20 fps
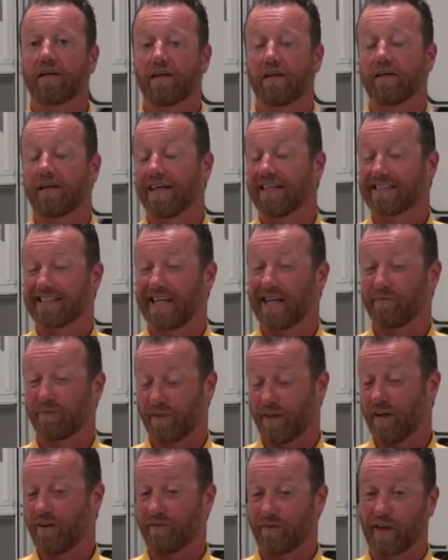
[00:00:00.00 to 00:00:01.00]
less have
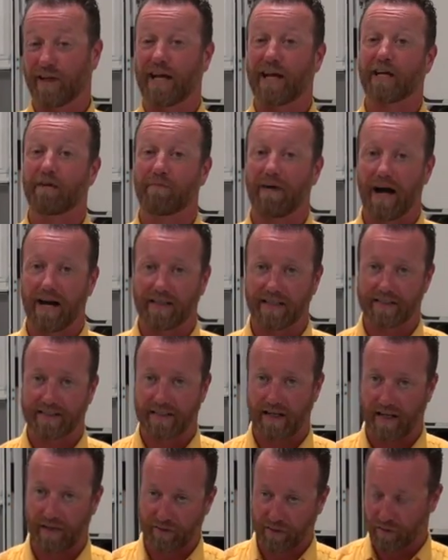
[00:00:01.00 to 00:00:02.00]
to forget about
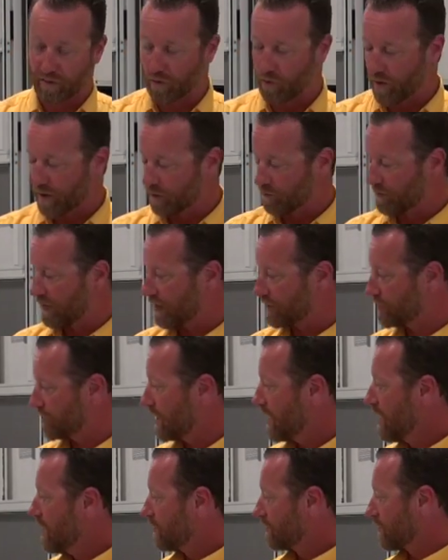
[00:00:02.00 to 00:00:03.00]
it through the winter months.
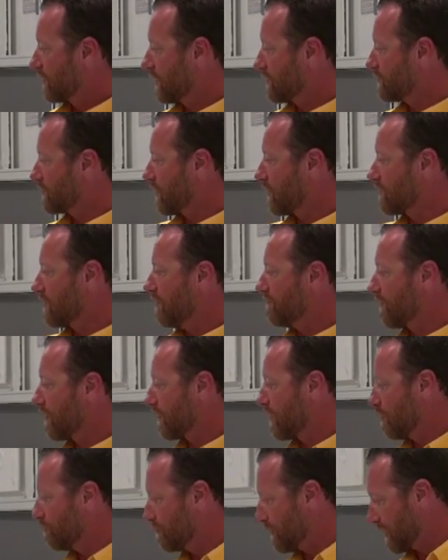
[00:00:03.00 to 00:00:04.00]
So let's turn off
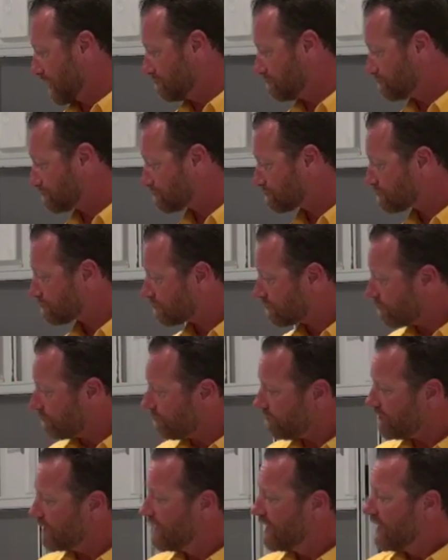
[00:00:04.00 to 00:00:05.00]
our LP.
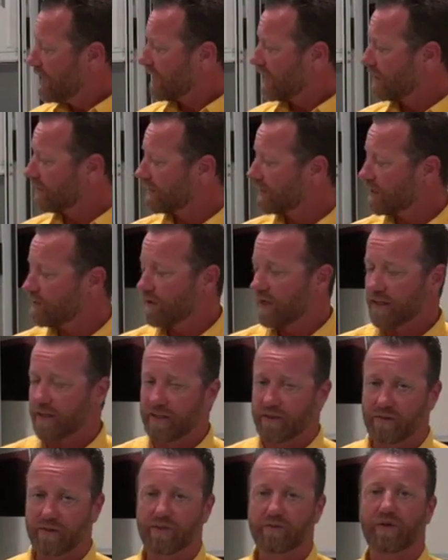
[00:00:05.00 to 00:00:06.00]
The other thing I want you
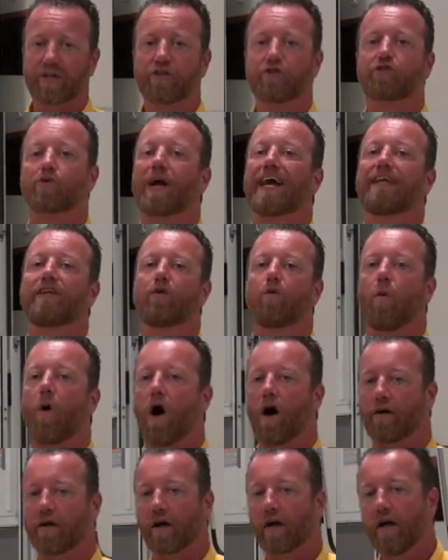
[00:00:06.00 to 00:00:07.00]
to do is we can drain the
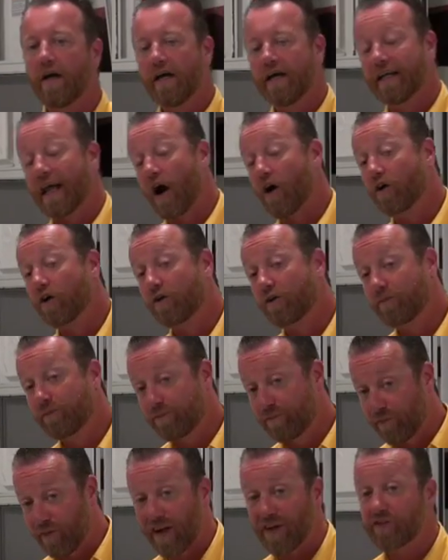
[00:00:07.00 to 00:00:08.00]
water. Now,
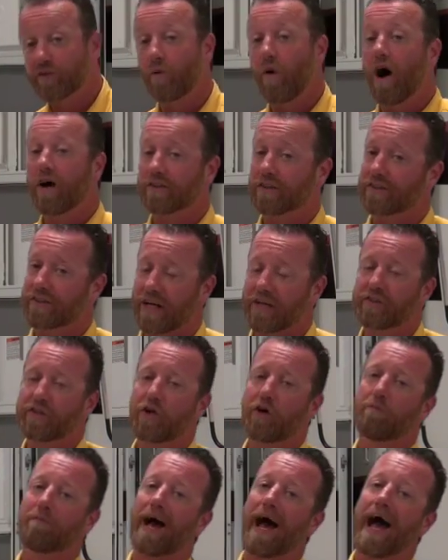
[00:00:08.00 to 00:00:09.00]
fresh water does
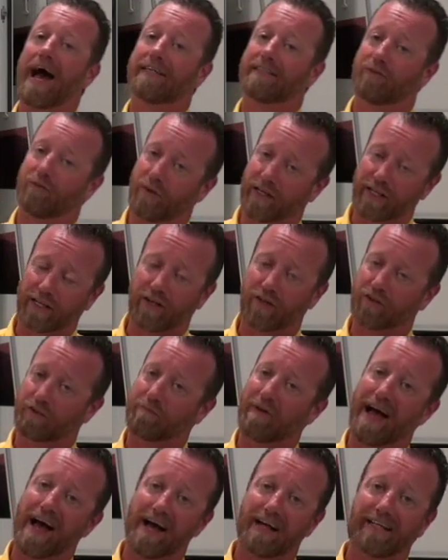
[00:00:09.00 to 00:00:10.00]
go bad, and when it goes
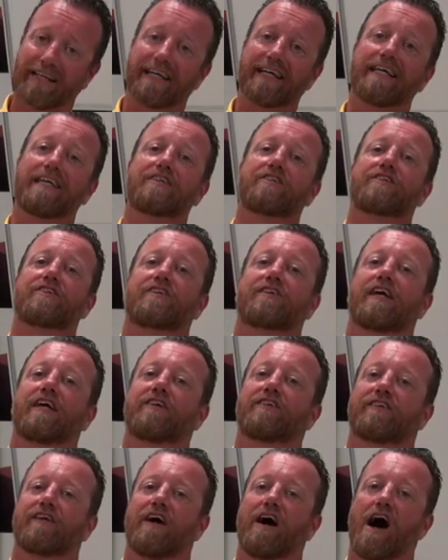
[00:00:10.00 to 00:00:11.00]
bad, it
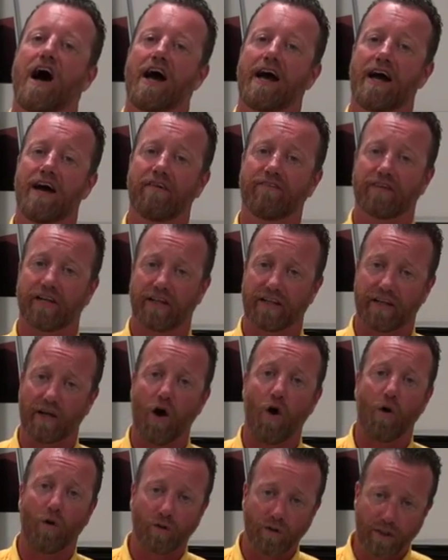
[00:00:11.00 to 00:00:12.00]
stinks to high heaven, and the
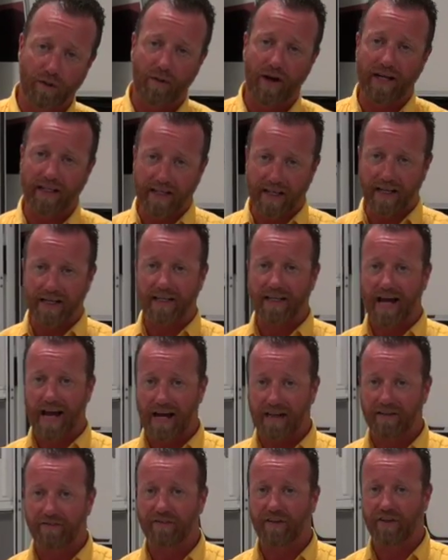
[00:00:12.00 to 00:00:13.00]
only way to get it
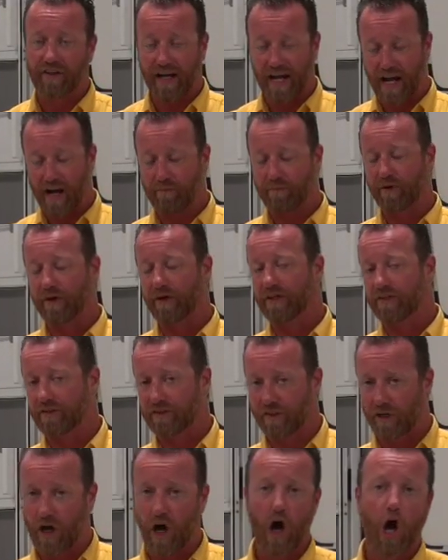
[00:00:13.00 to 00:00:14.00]
out of your camper is
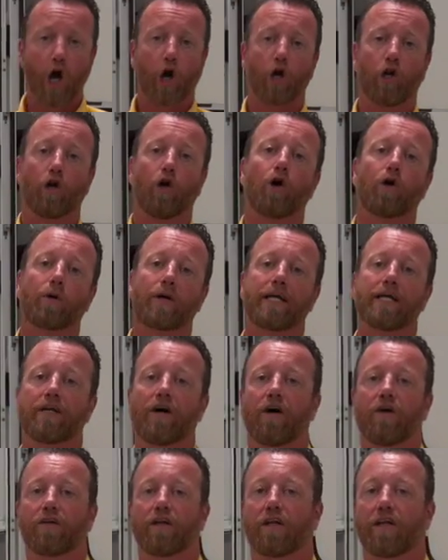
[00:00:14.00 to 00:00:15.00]
to chlorine
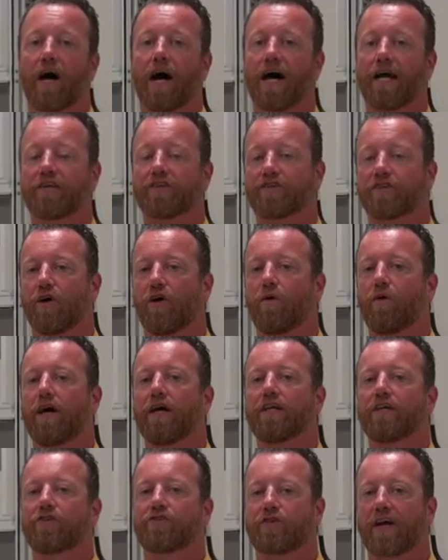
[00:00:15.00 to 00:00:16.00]
all the lines. So I
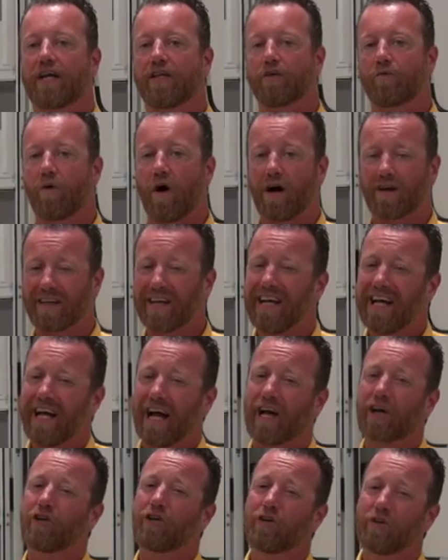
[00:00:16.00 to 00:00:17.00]
want you to drain the water,
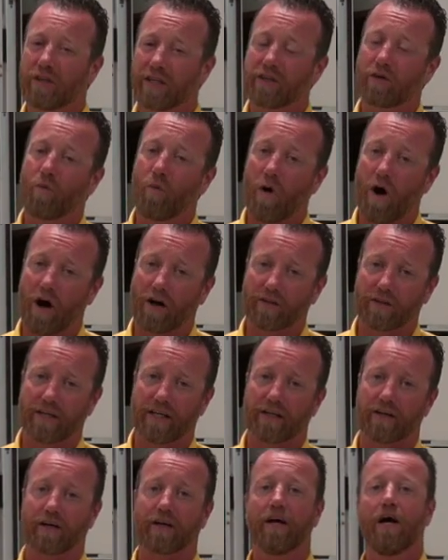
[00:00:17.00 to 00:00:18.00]
including the water
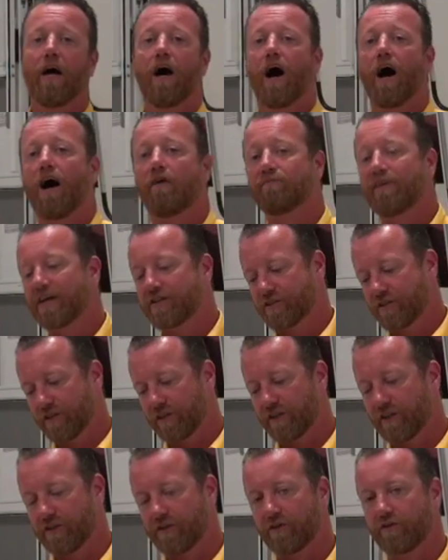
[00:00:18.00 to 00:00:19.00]
heater. Make sure
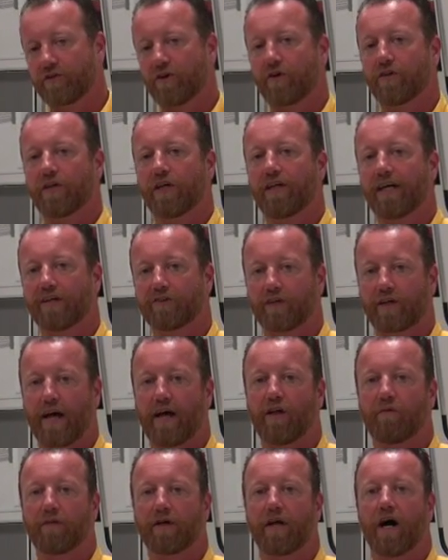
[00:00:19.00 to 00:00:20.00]
that you do turn the electric
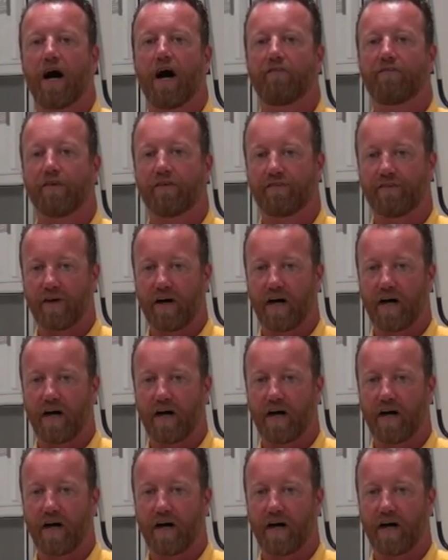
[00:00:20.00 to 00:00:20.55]
element off if